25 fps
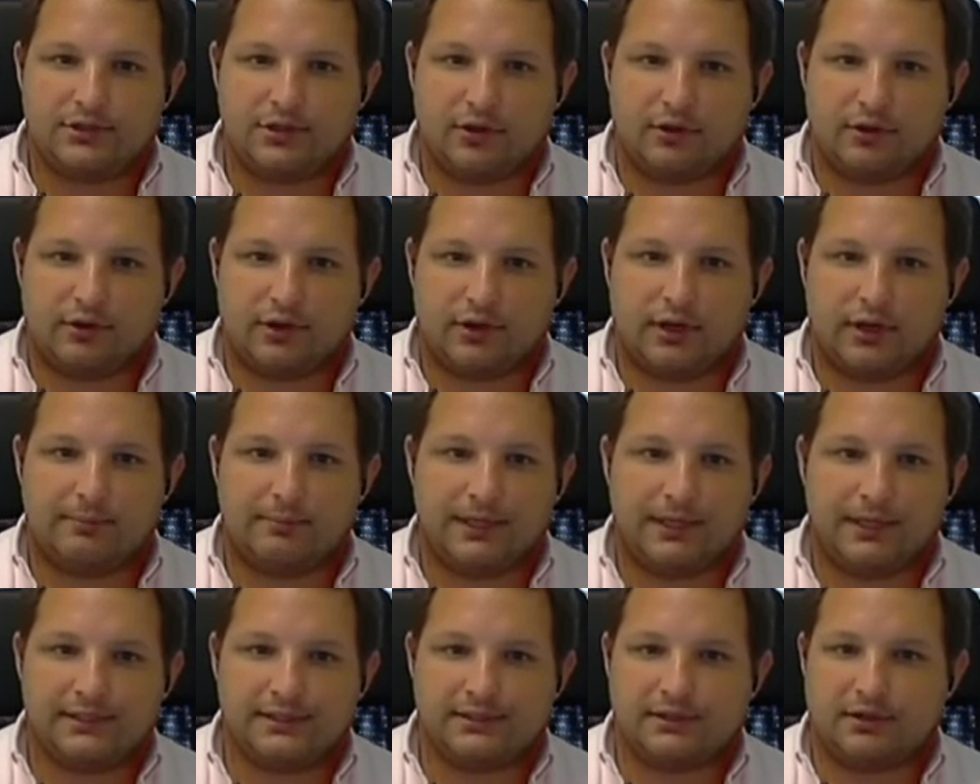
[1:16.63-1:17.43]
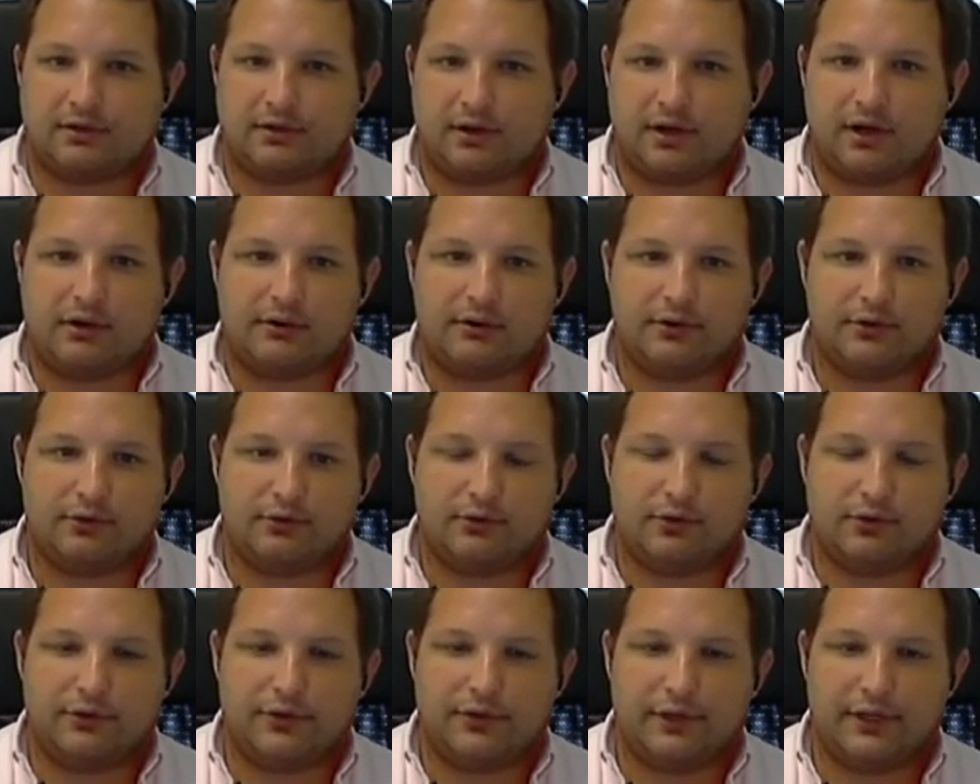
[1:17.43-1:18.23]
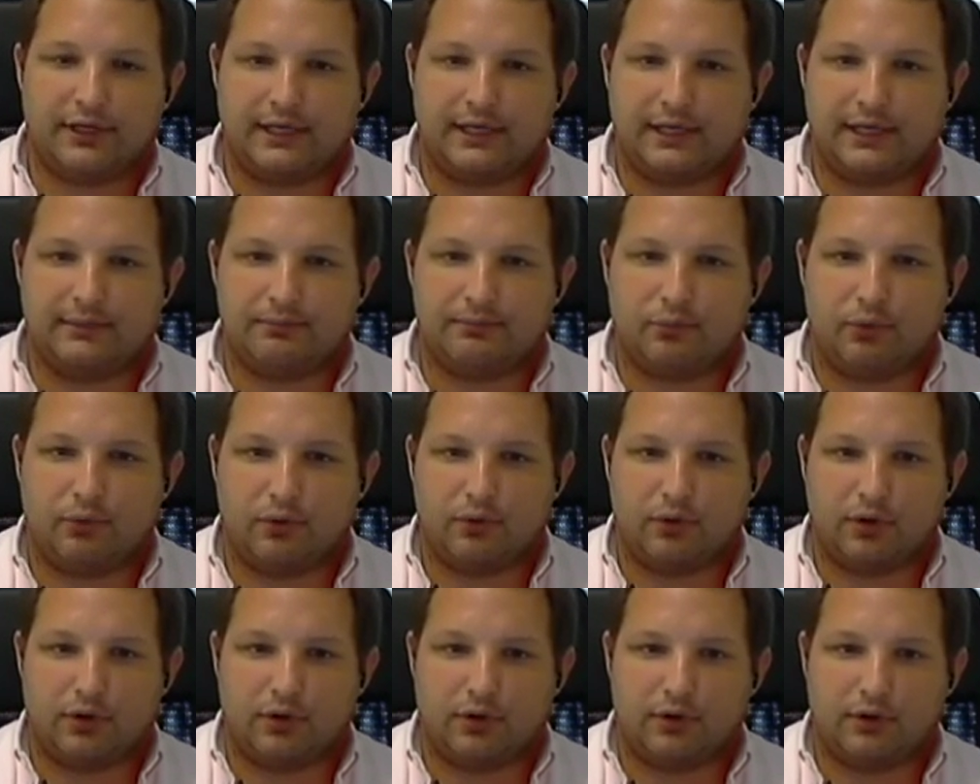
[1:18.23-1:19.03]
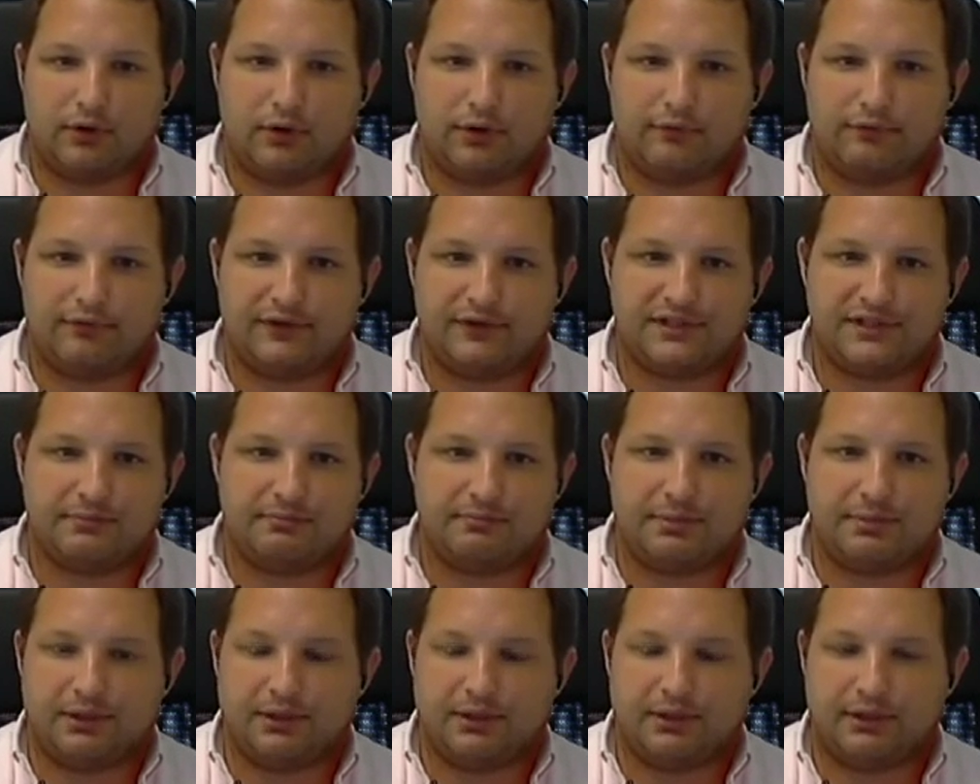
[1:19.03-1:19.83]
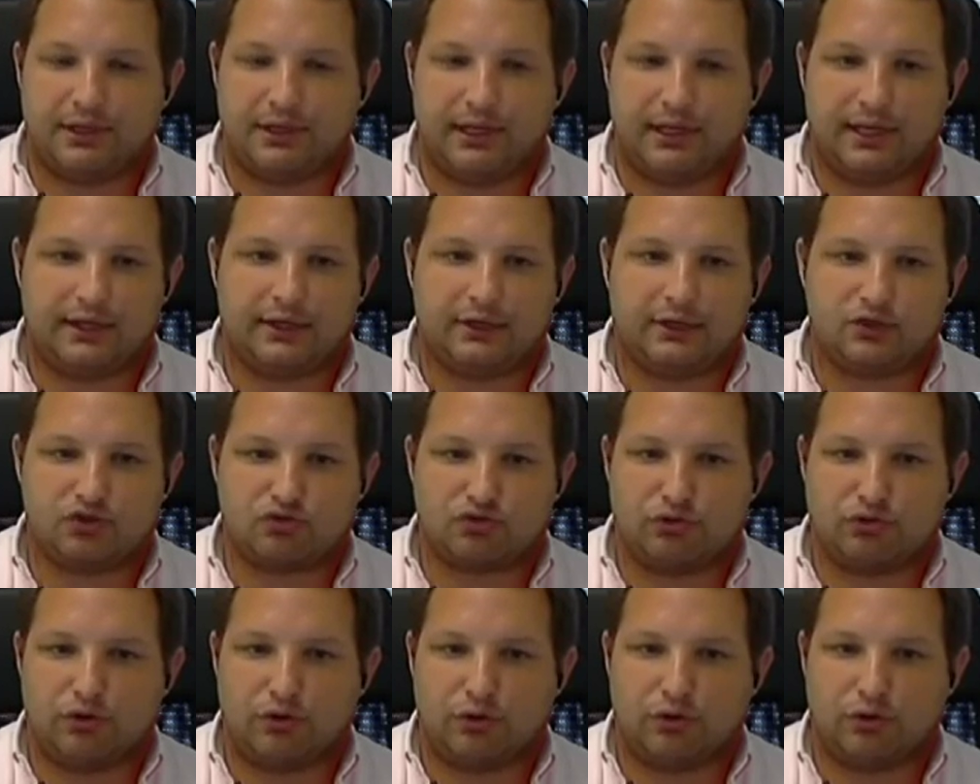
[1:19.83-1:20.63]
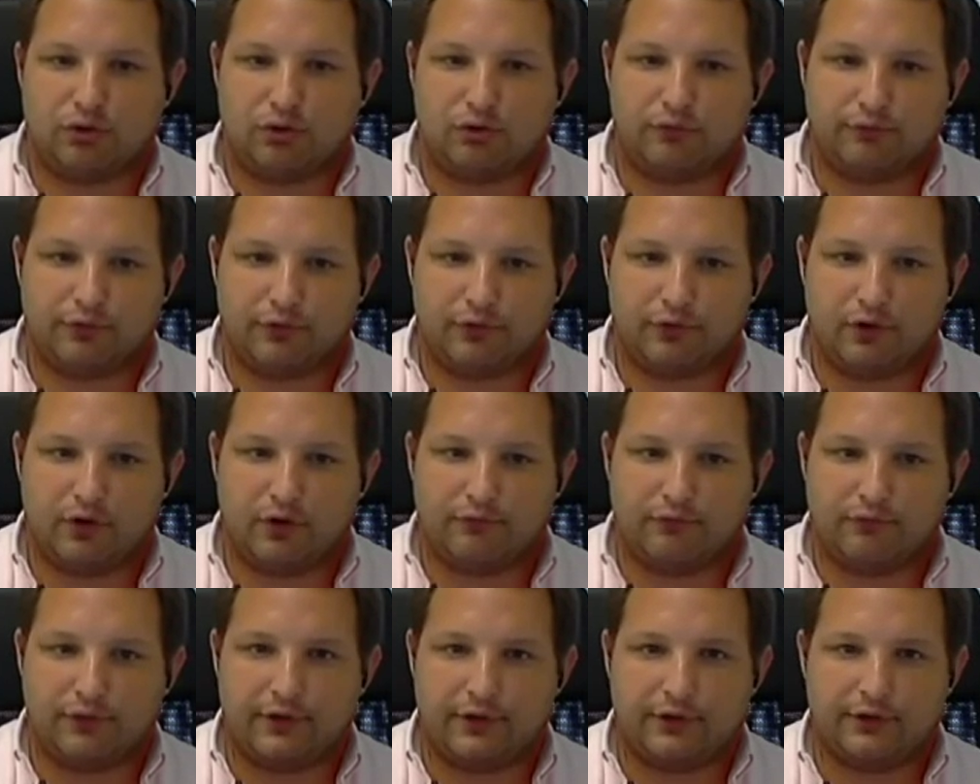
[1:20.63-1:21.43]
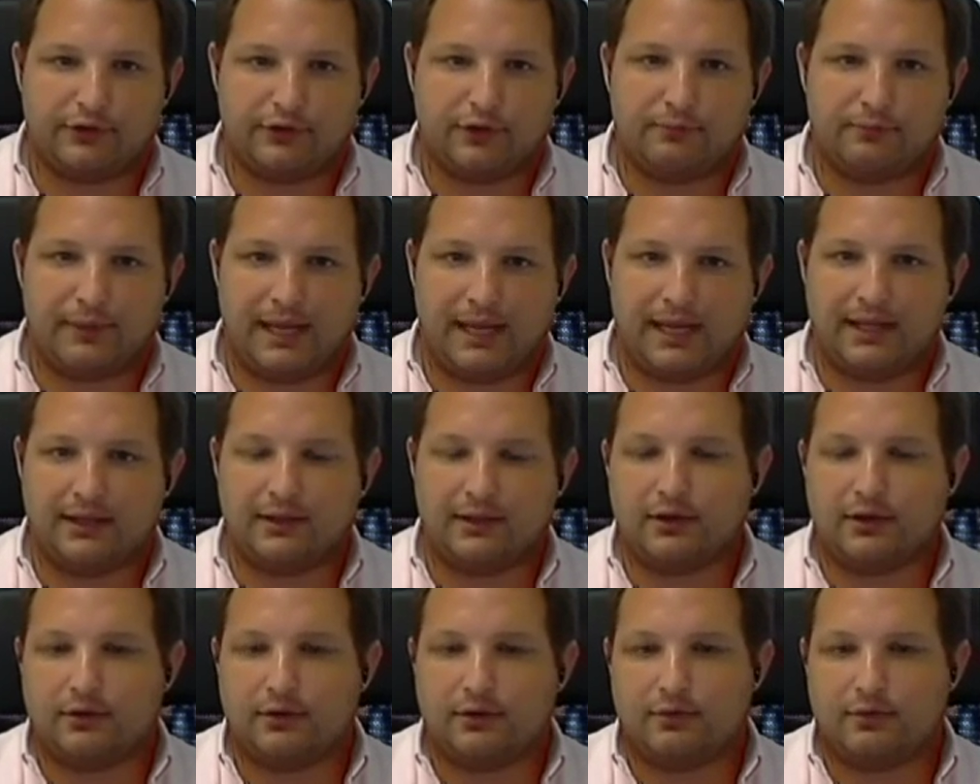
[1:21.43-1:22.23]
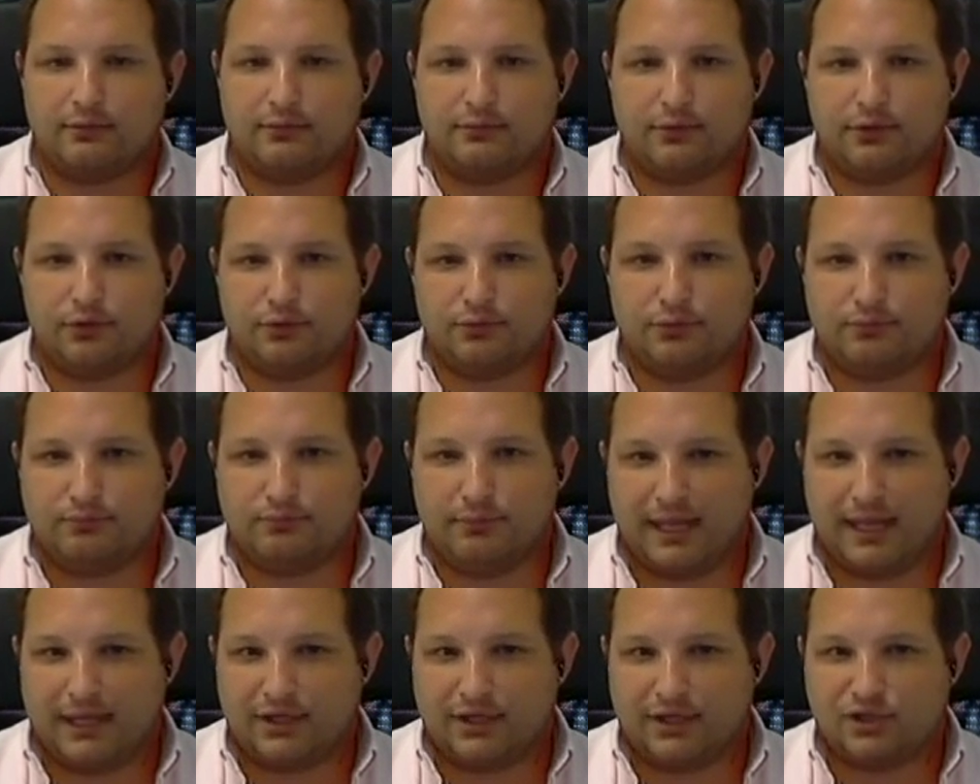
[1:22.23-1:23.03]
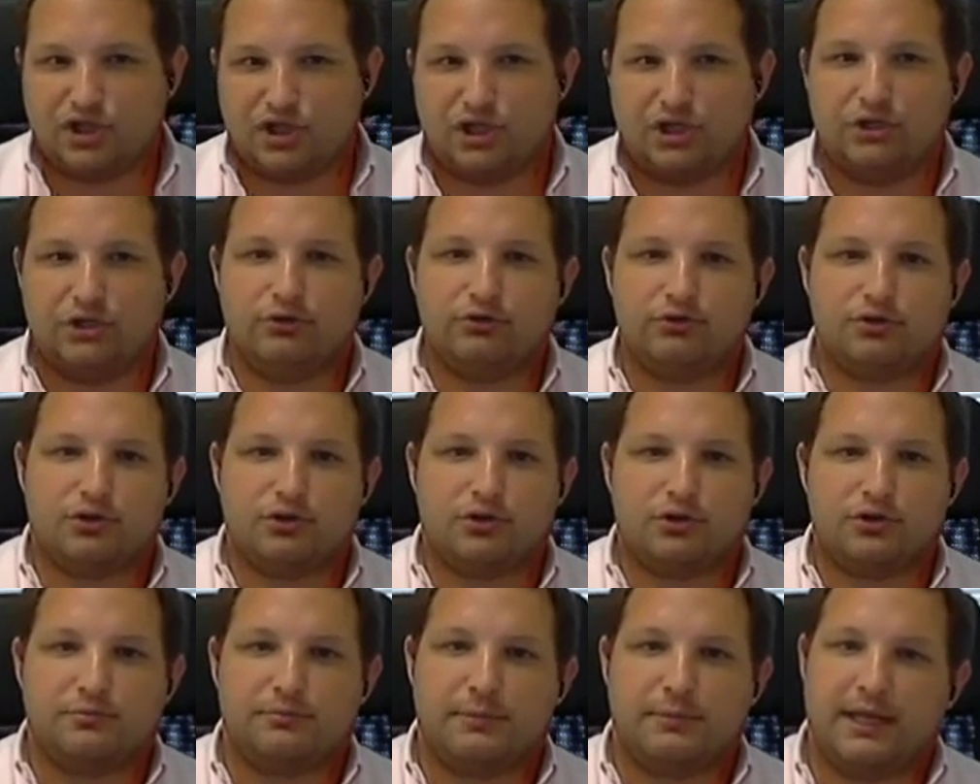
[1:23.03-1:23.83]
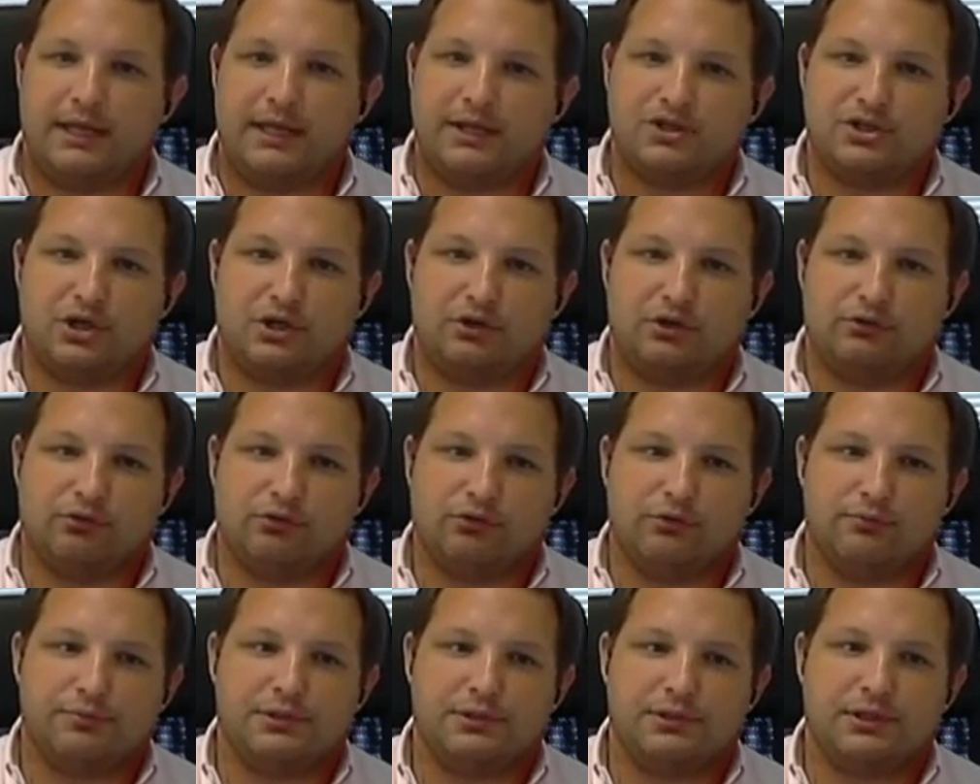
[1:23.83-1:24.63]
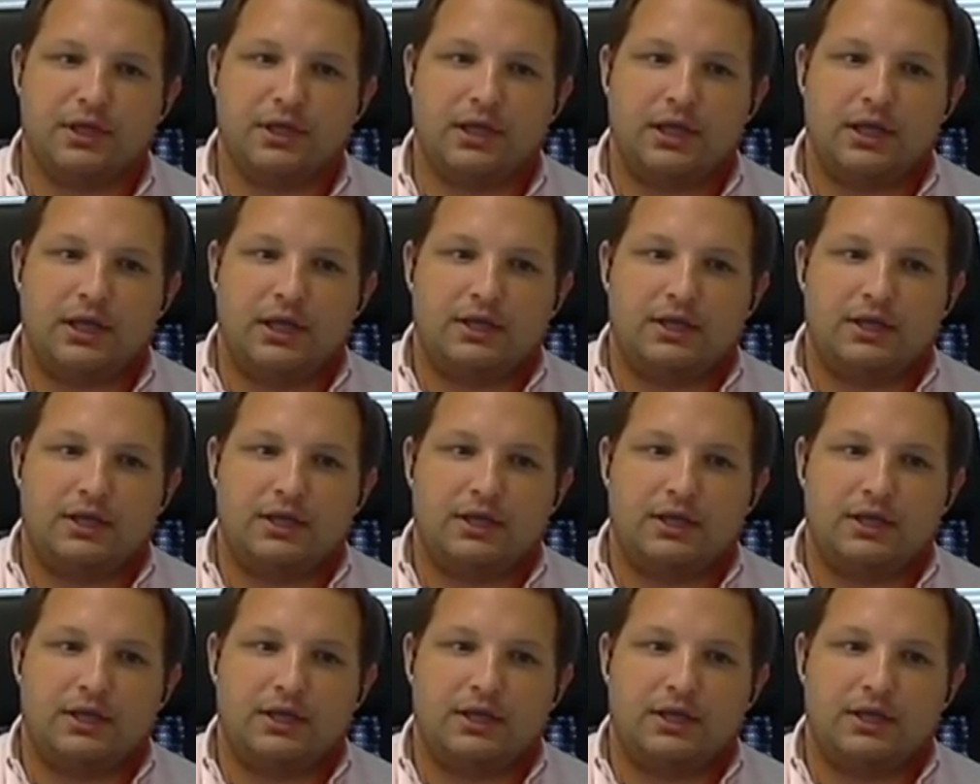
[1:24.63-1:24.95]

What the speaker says: So companies that are on Google that need more visibility and control over their domain, they're managing users, managing groups,